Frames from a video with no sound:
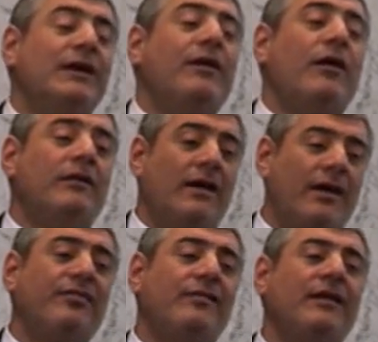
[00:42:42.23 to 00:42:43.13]
There are, there
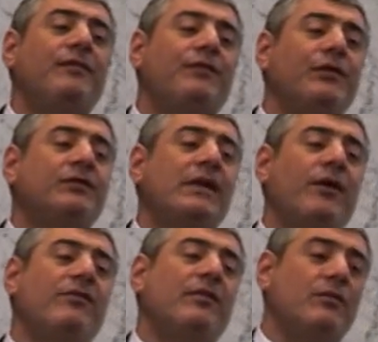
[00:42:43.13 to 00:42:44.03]
are still few
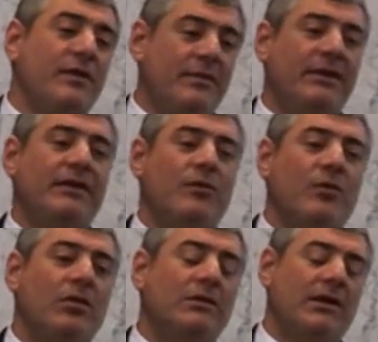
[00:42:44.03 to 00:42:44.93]
thousand women in the
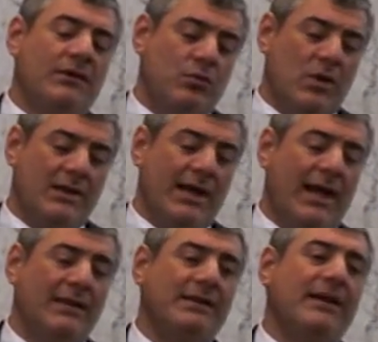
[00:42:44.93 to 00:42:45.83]
world that
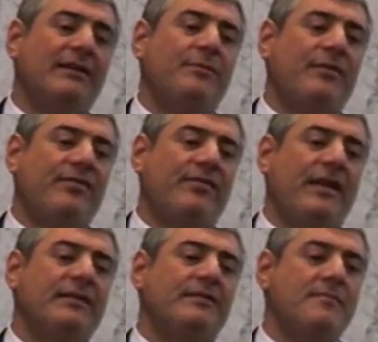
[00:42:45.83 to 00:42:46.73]

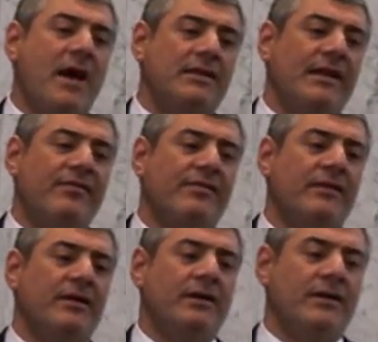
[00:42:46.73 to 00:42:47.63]
100% modest,
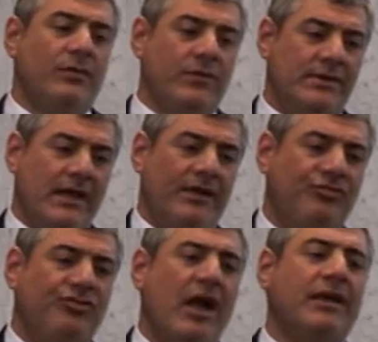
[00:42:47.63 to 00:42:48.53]
with
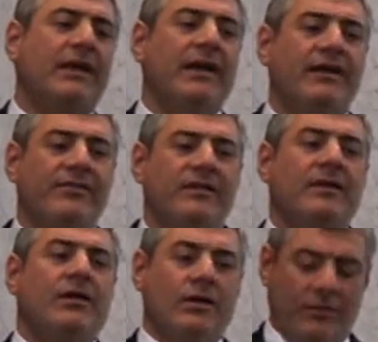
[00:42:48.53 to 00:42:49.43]
nice jackets,
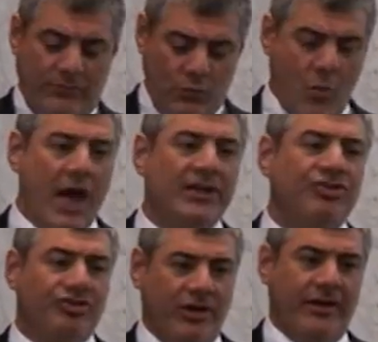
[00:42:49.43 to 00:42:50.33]

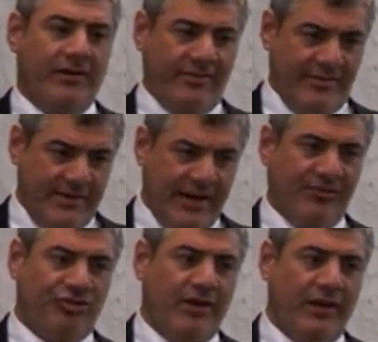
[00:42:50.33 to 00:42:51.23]
white shirts,
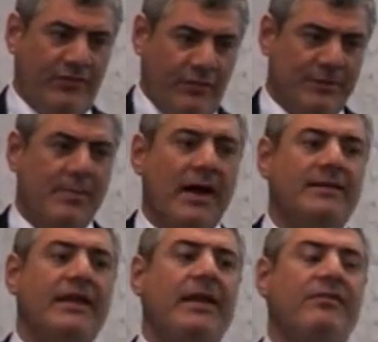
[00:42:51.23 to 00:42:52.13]
dress shirts with
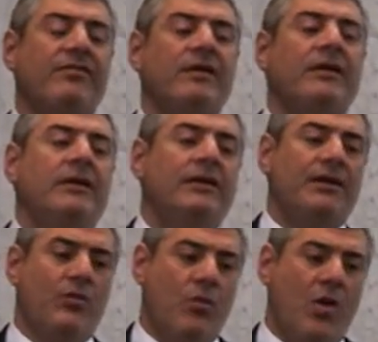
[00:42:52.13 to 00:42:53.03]
buttons.
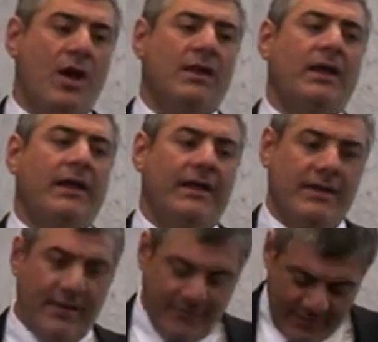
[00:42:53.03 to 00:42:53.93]
They one
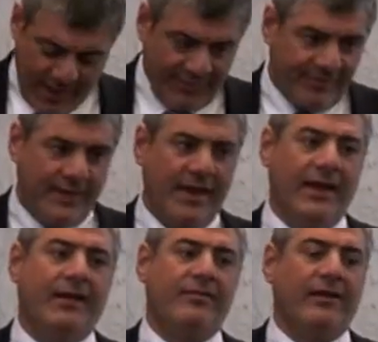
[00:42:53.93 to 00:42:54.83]
and they have nice
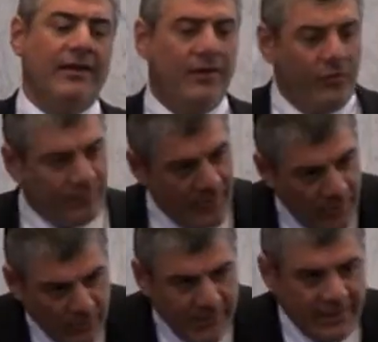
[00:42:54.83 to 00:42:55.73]
skirts, and it goes
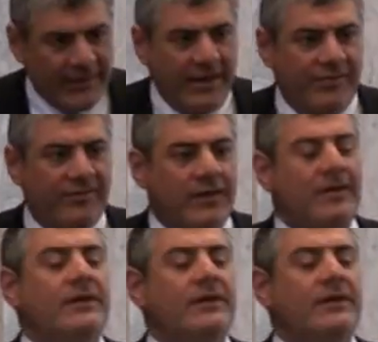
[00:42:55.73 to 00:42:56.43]
below the knees.